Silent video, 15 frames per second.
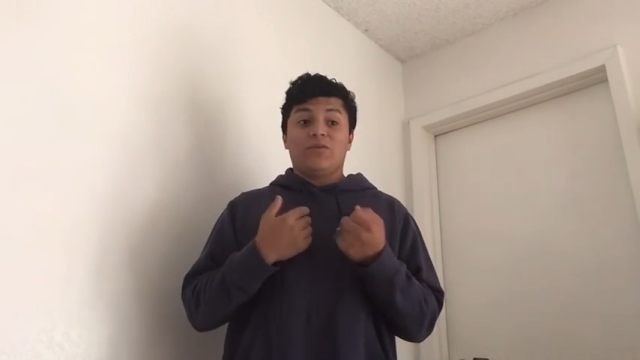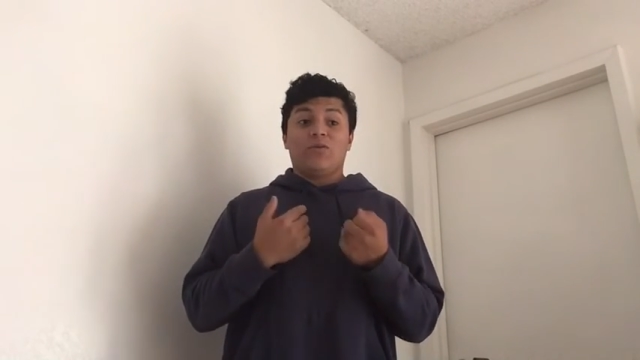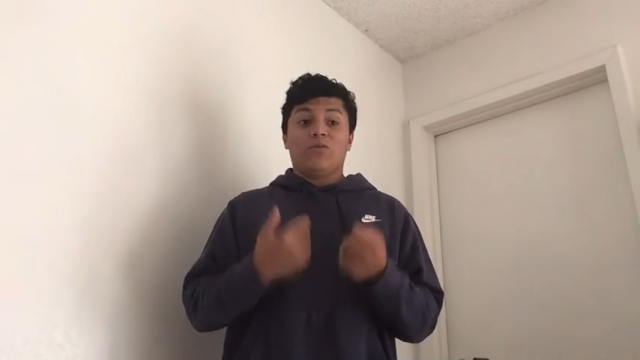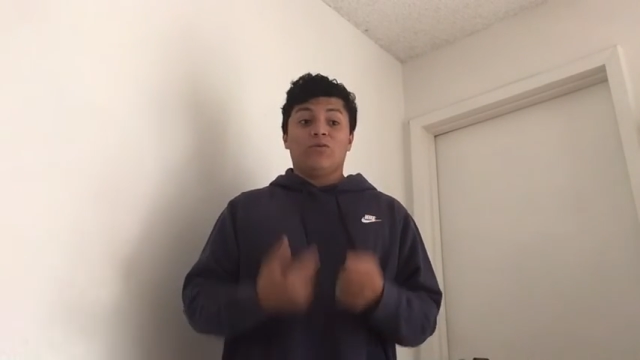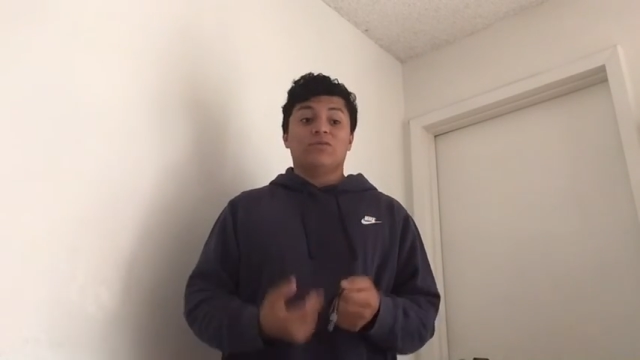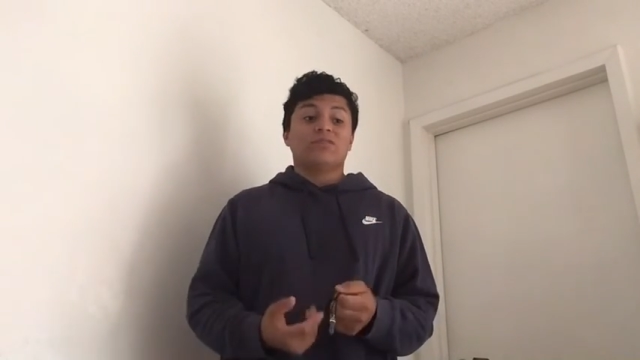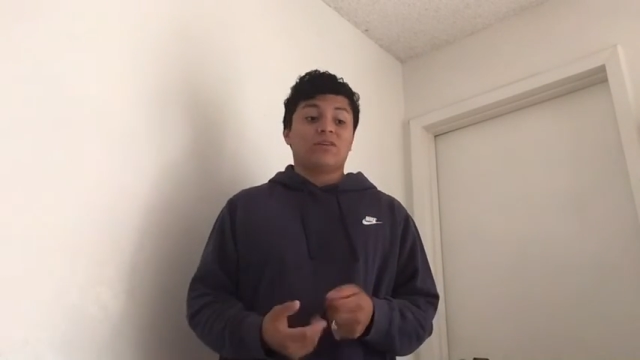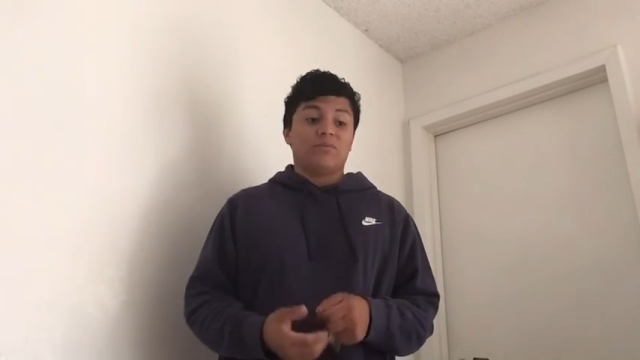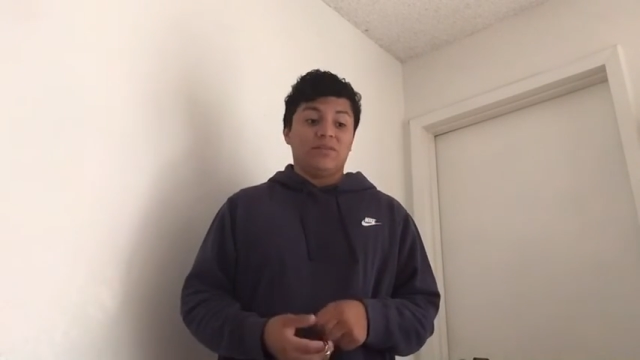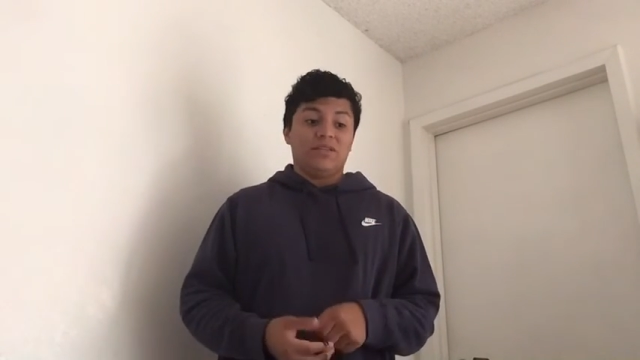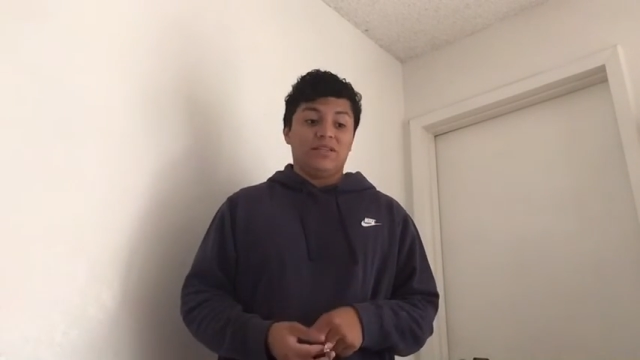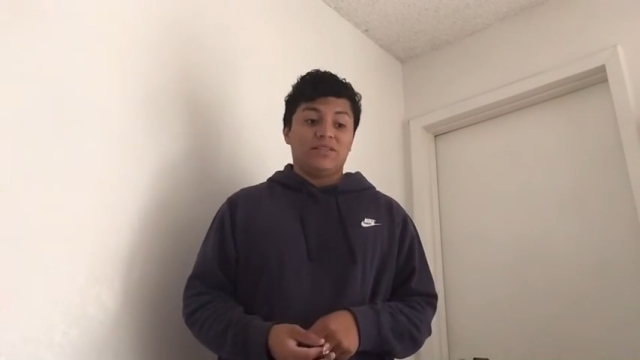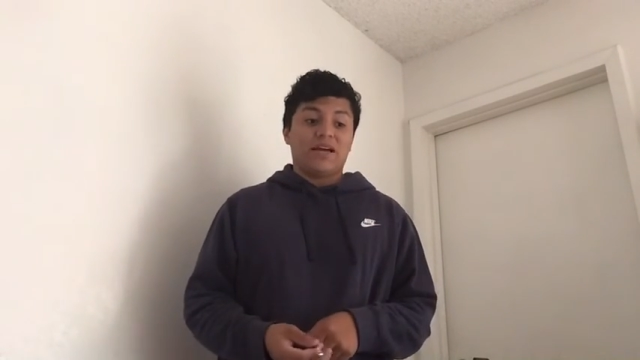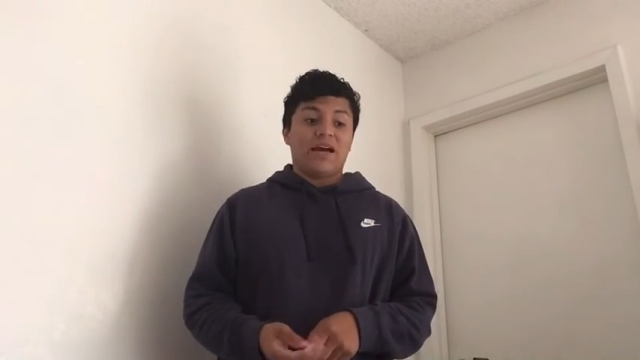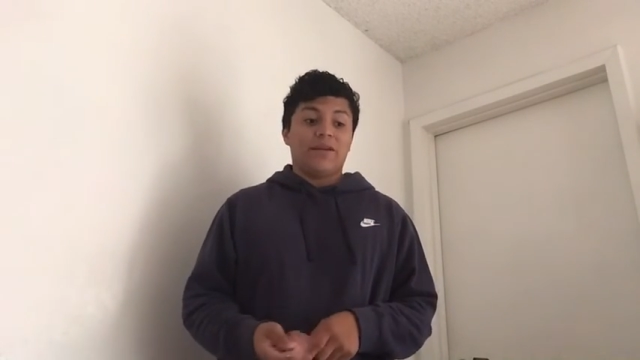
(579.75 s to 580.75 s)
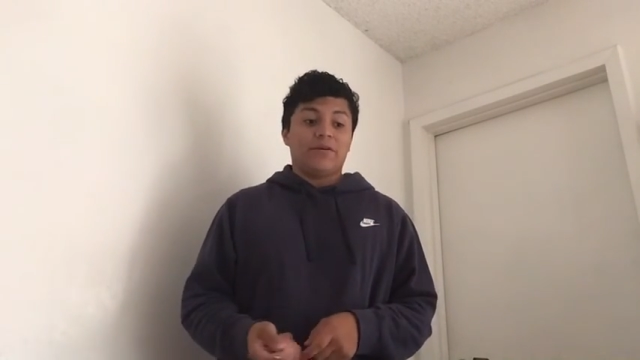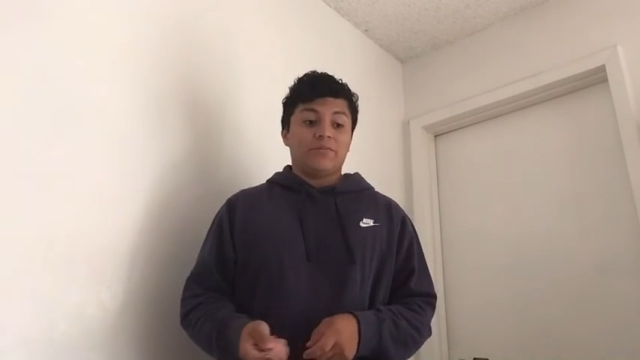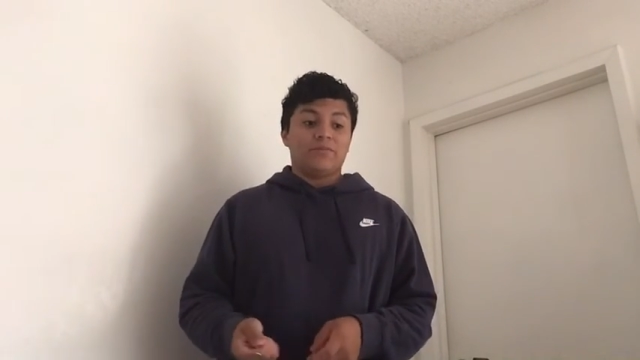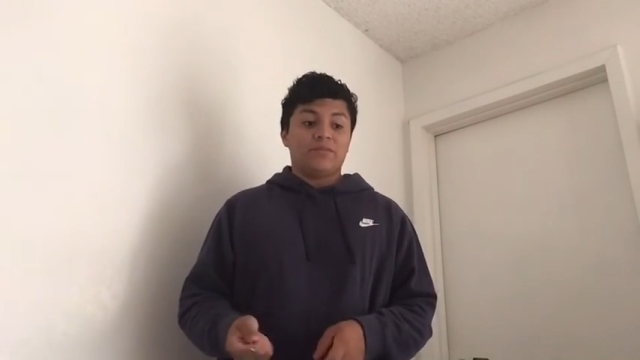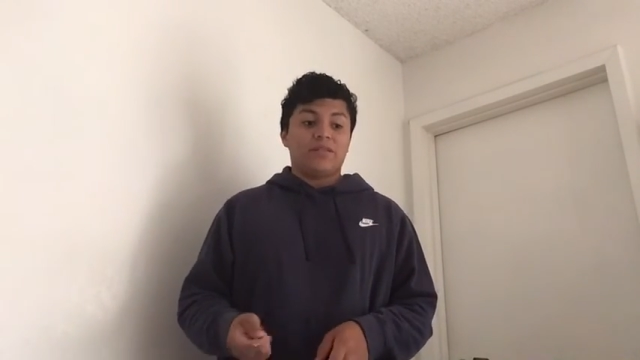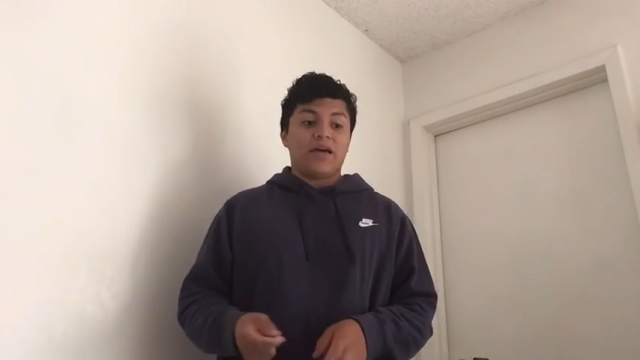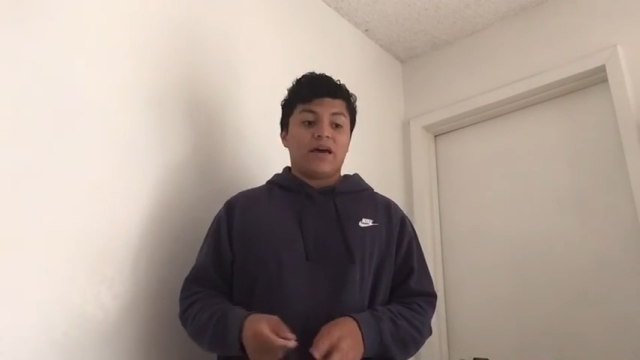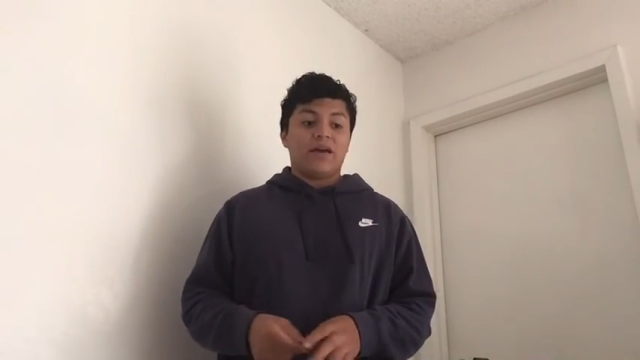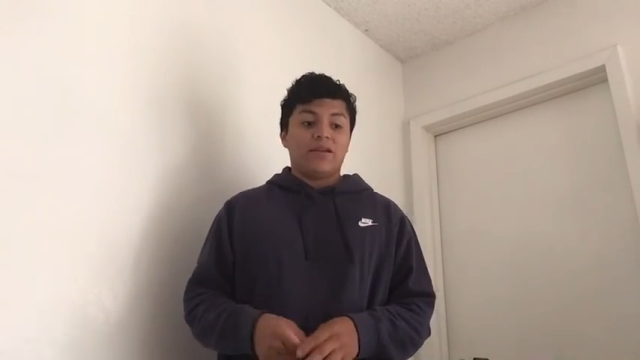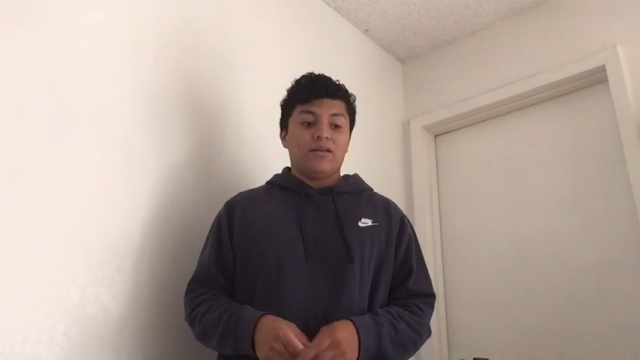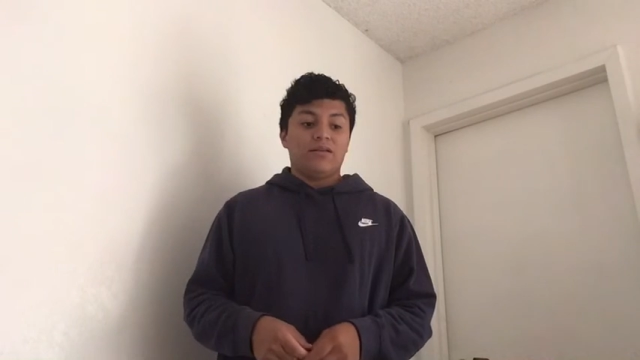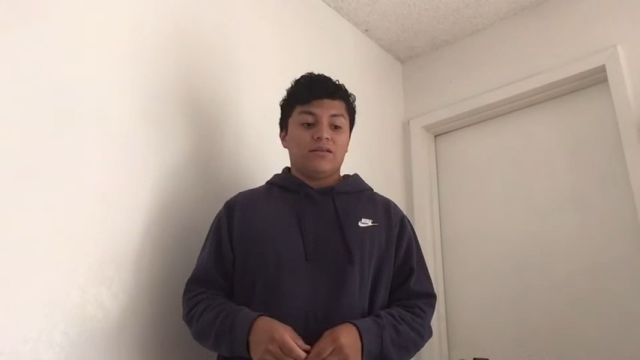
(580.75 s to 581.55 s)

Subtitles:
hold some of these items that